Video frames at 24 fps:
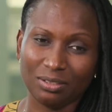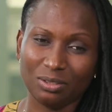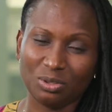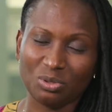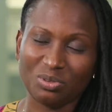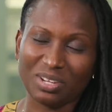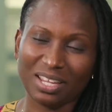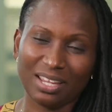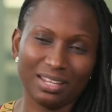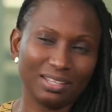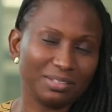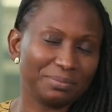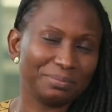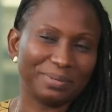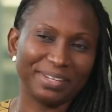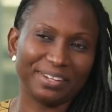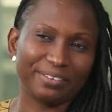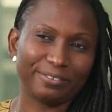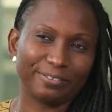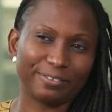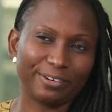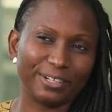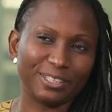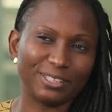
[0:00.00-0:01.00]
You can't
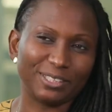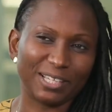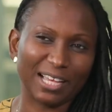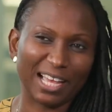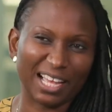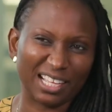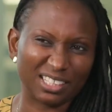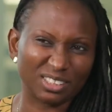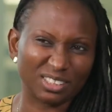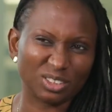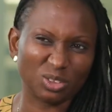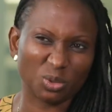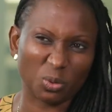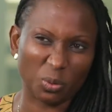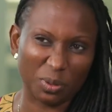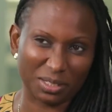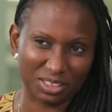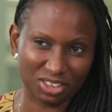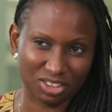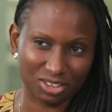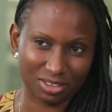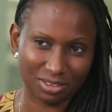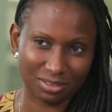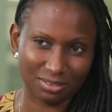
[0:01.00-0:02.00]
be afraid to ask
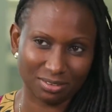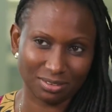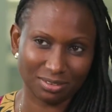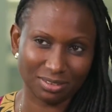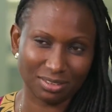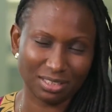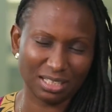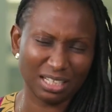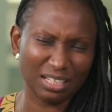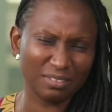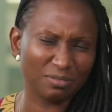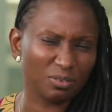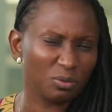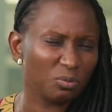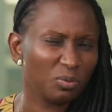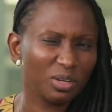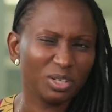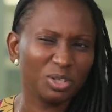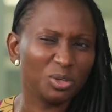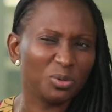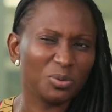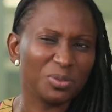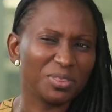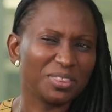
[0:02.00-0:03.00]
questions. Even
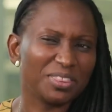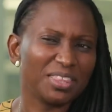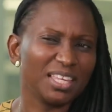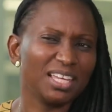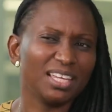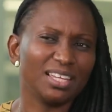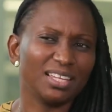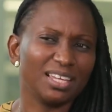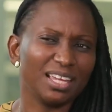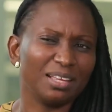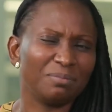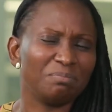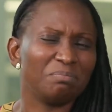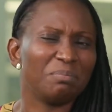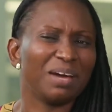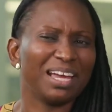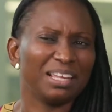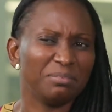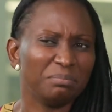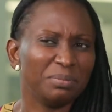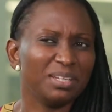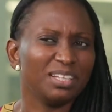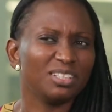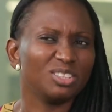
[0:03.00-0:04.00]
when you think it
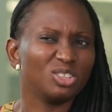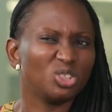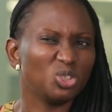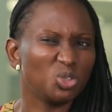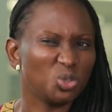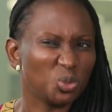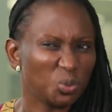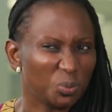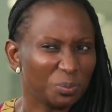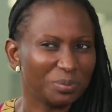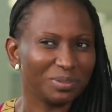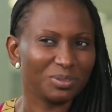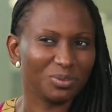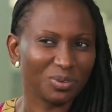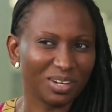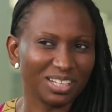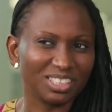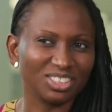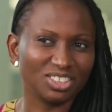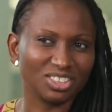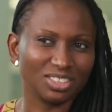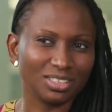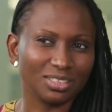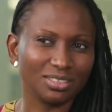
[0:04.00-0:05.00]
might be a stupid
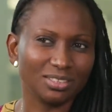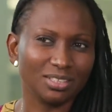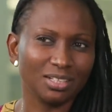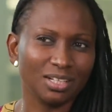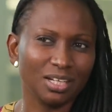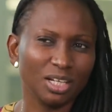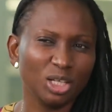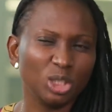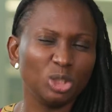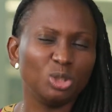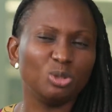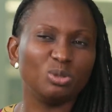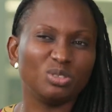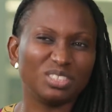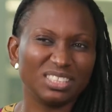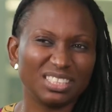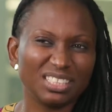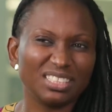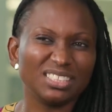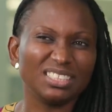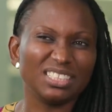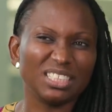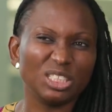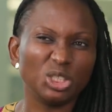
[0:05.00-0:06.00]
question, you
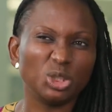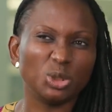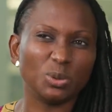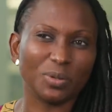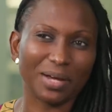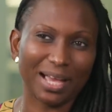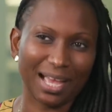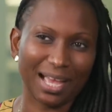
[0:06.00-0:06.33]
still need to